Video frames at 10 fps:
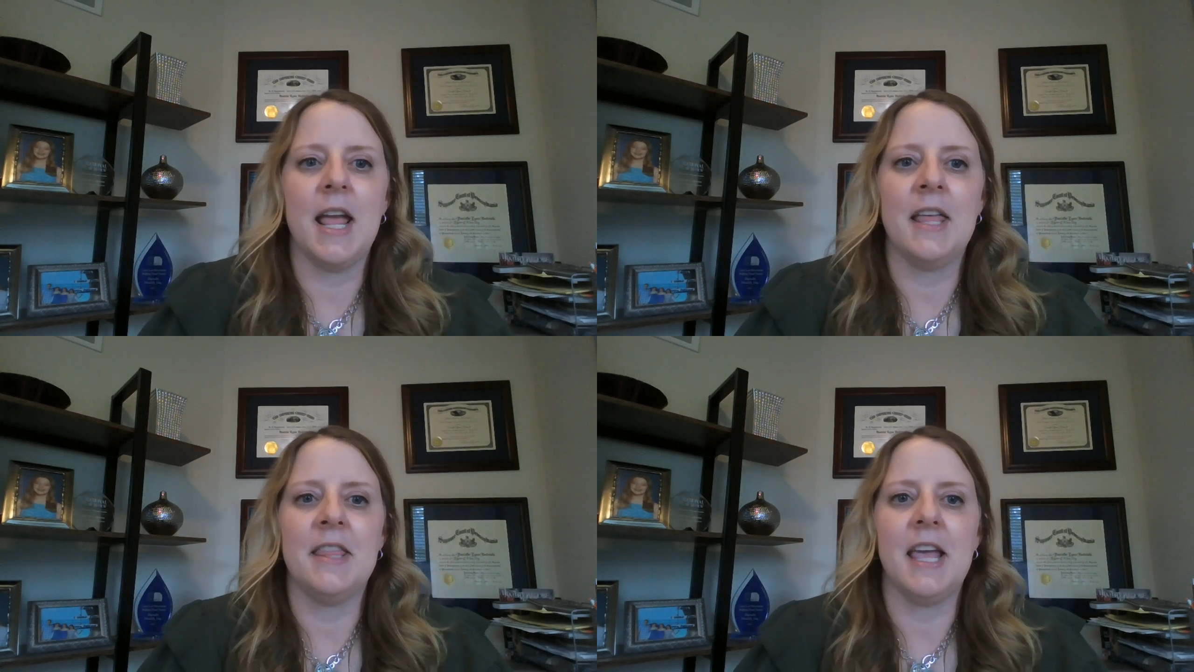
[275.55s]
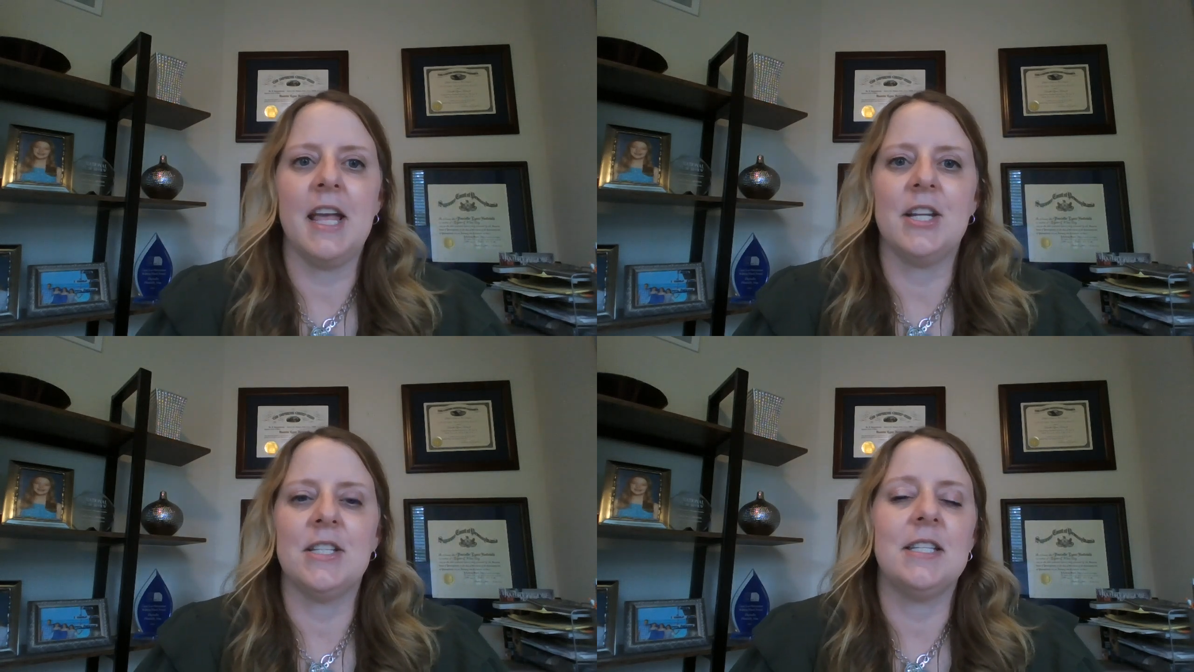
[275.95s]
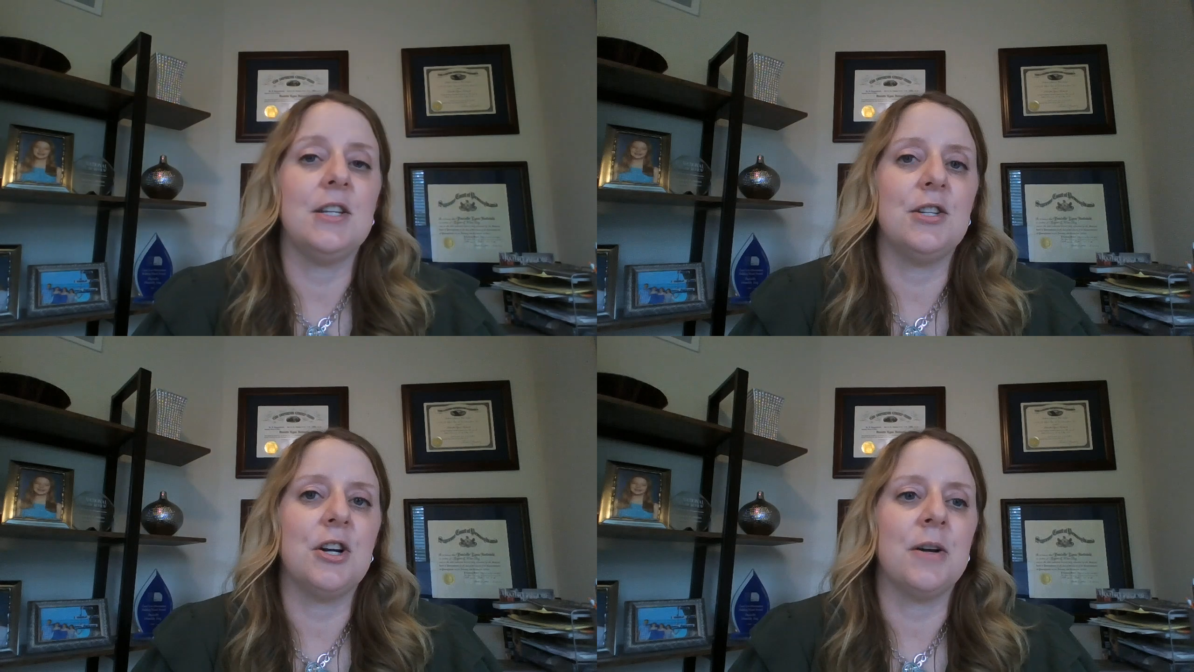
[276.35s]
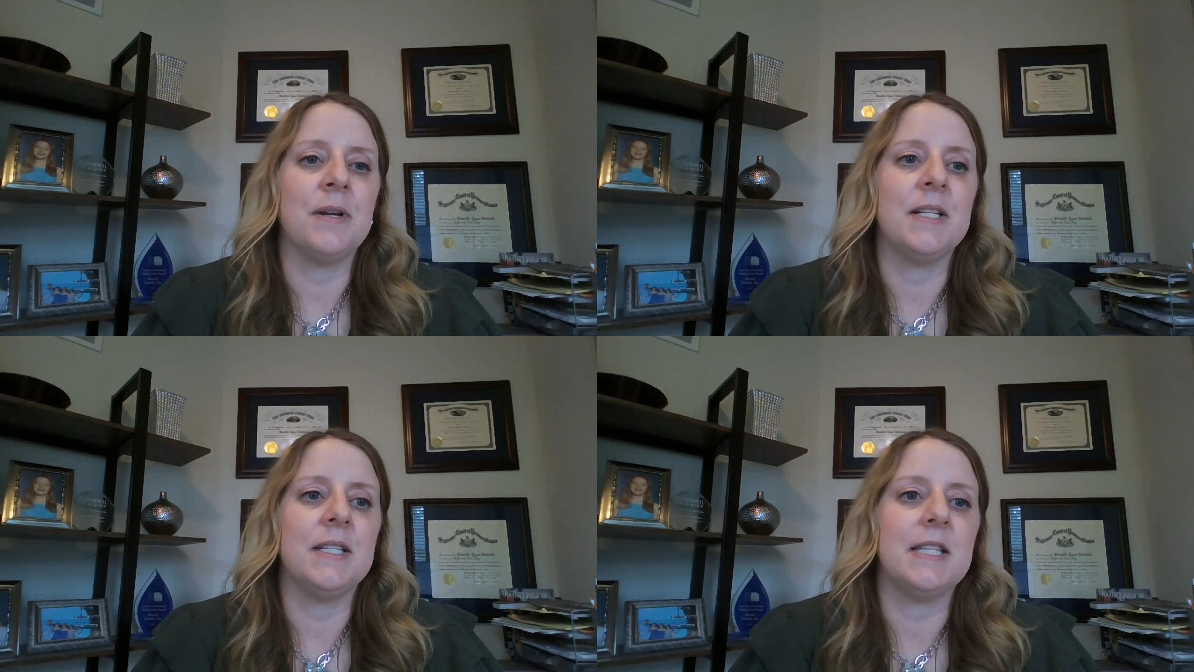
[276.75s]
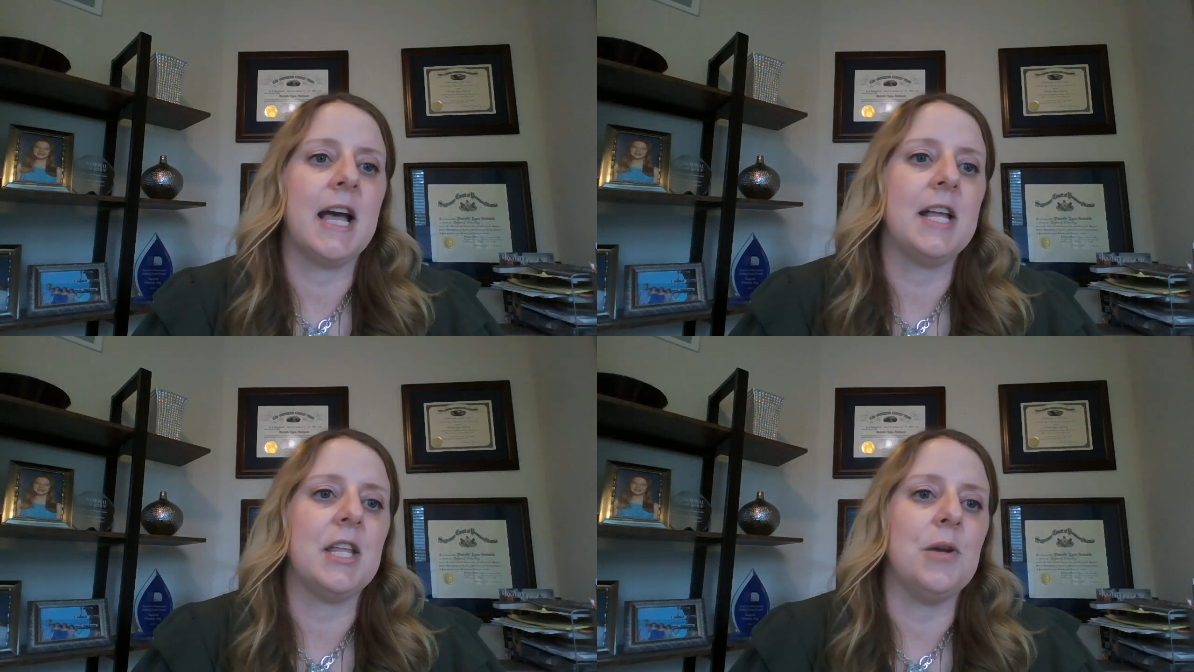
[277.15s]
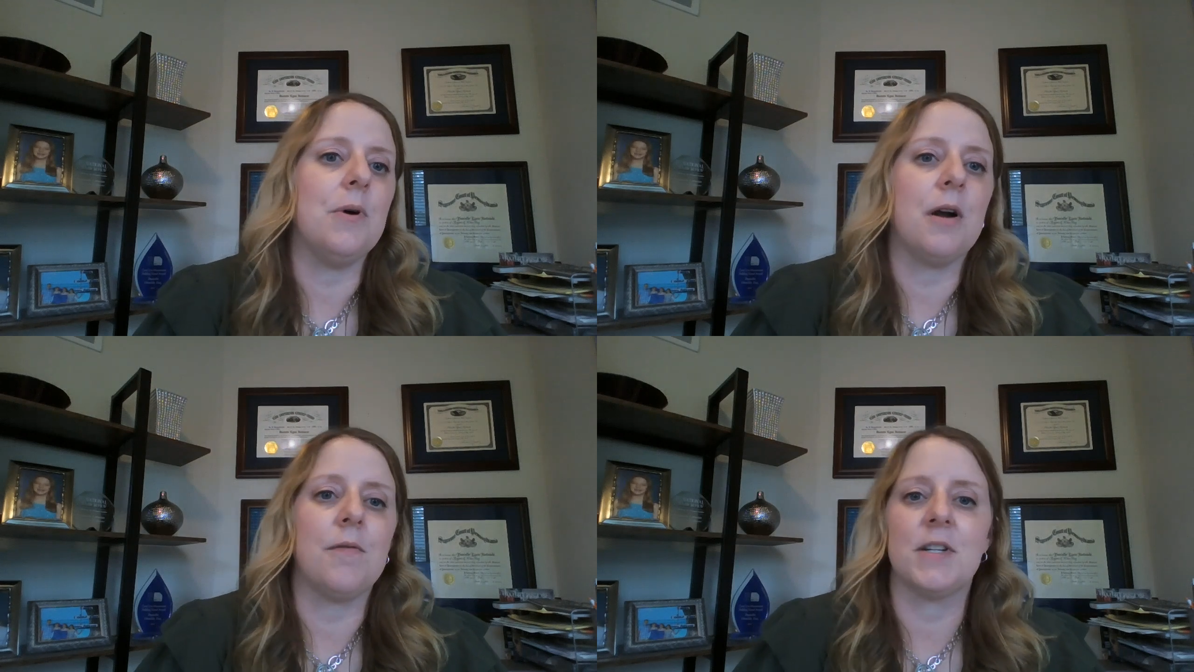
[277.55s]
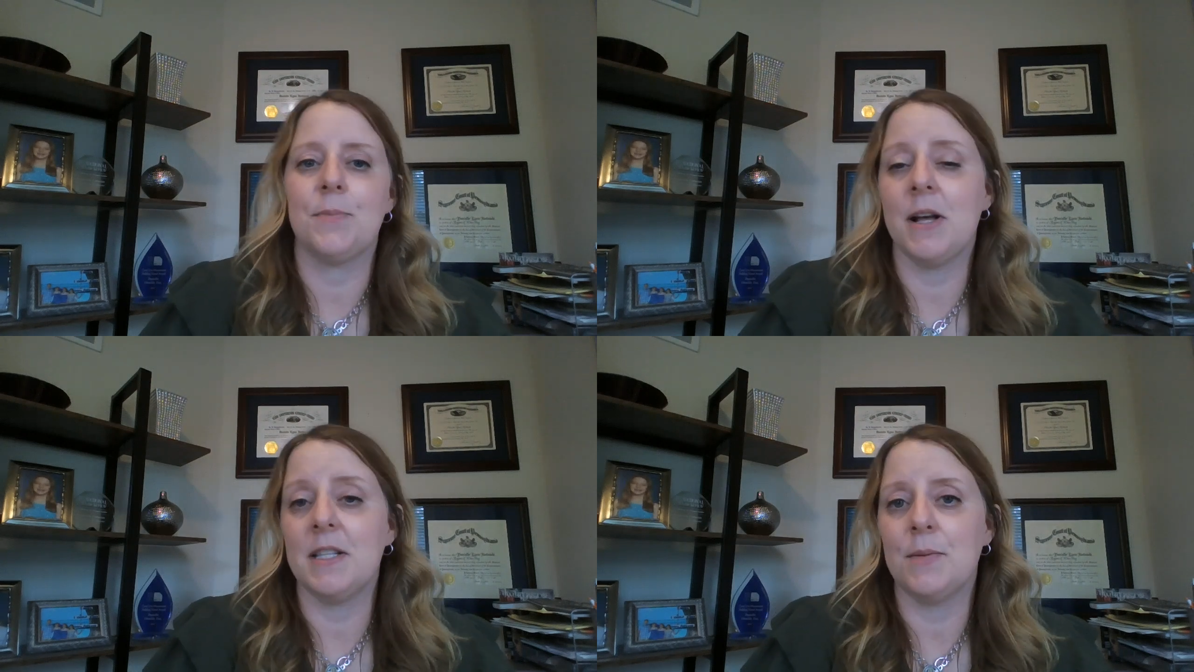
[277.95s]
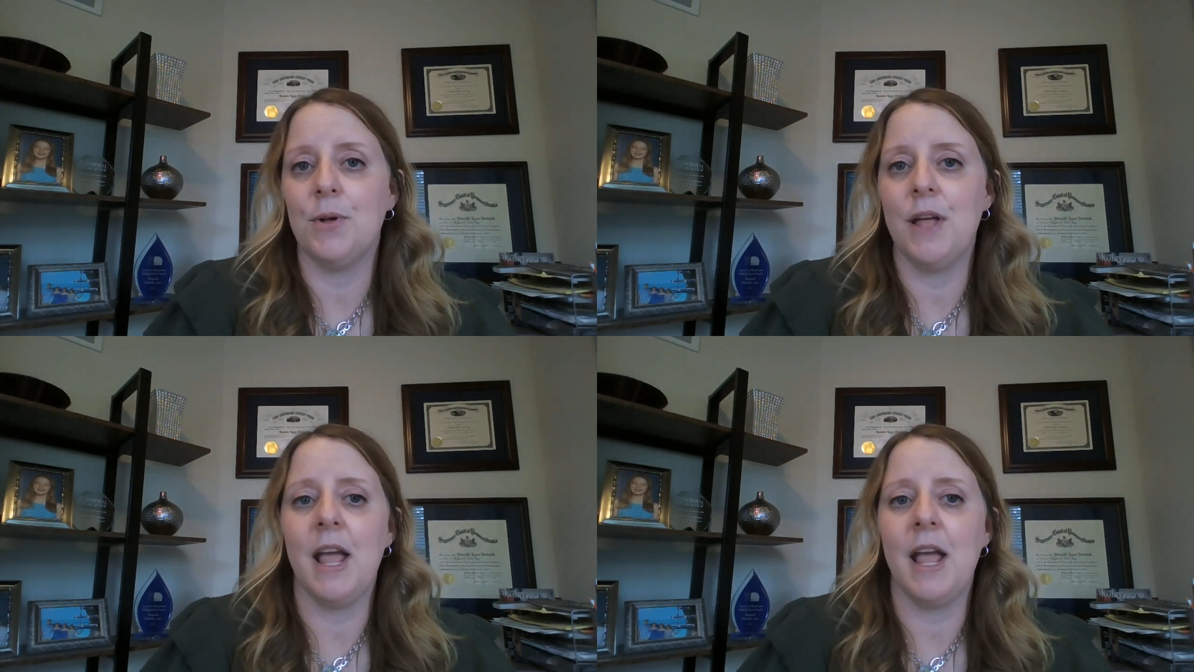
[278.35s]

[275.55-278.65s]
and the agency determines that you are responsible